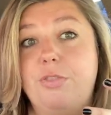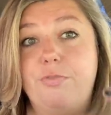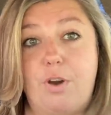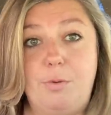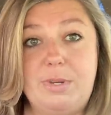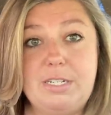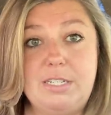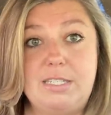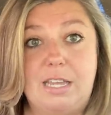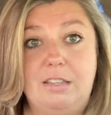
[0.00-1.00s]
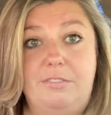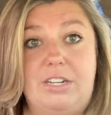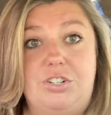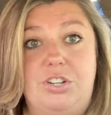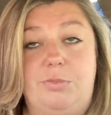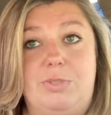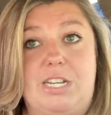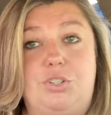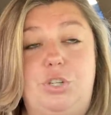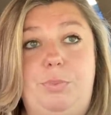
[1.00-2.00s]
Farmington's elevation was
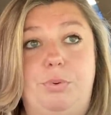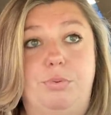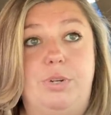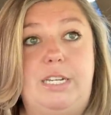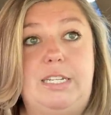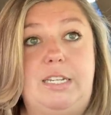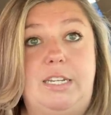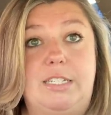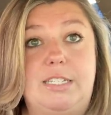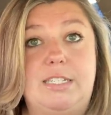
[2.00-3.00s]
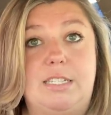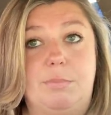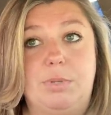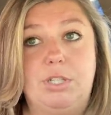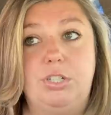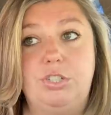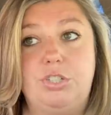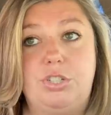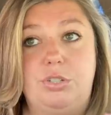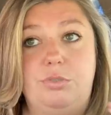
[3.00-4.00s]
actually pretty similar
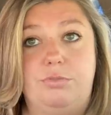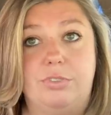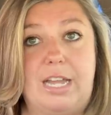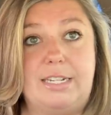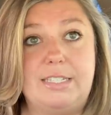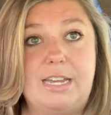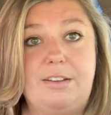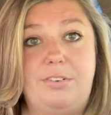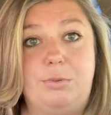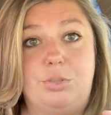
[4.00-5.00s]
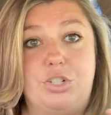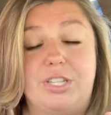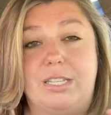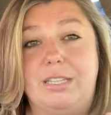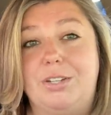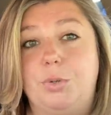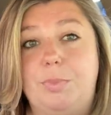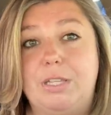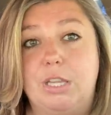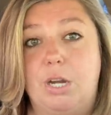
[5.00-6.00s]
to Flagstaff. It was just a little
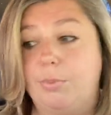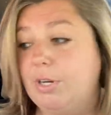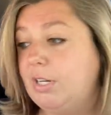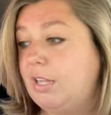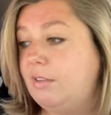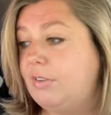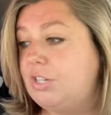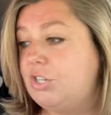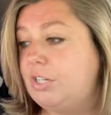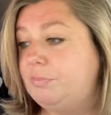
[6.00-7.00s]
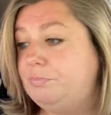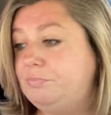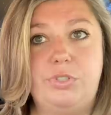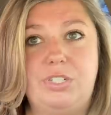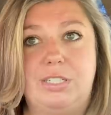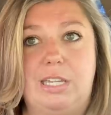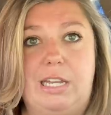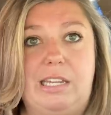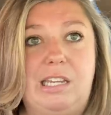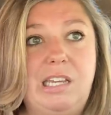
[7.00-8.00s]
bit lower in elevation, to
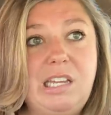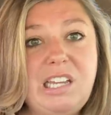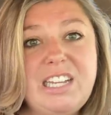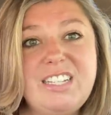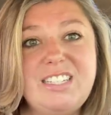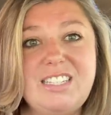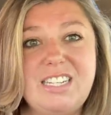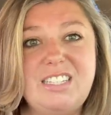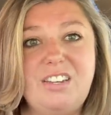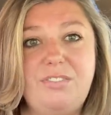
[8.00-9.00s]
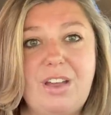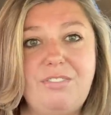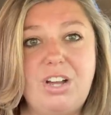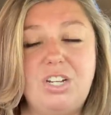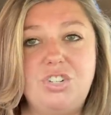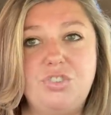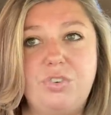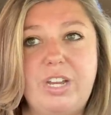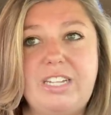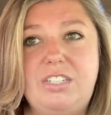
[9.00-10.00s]
like
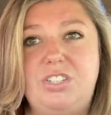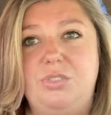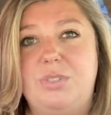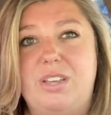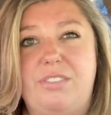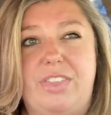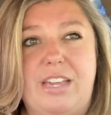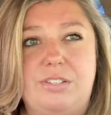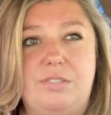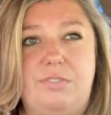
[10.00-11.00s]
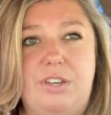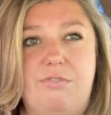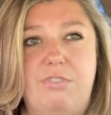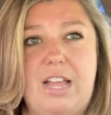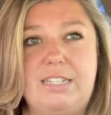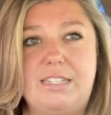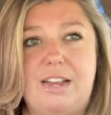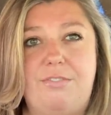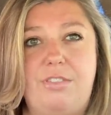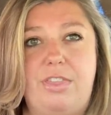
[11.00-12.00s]
6,500 to 7,000 feet in
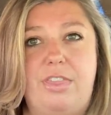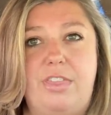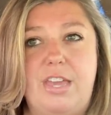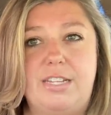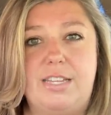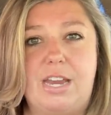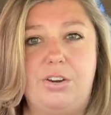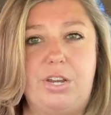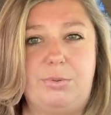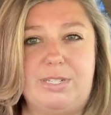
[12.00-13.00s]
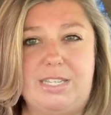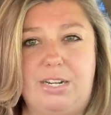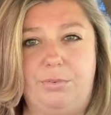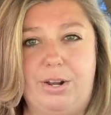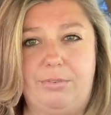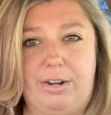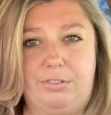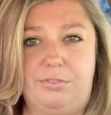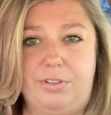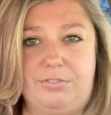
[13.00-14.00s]
Flagstaff. This area was sitting right
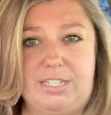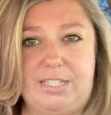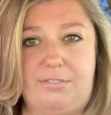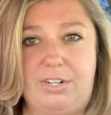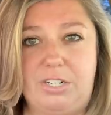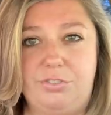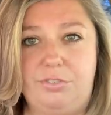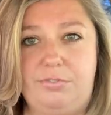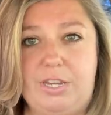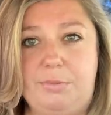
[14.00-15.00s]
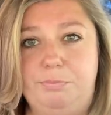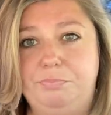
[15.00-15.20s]
around 5,700 feet.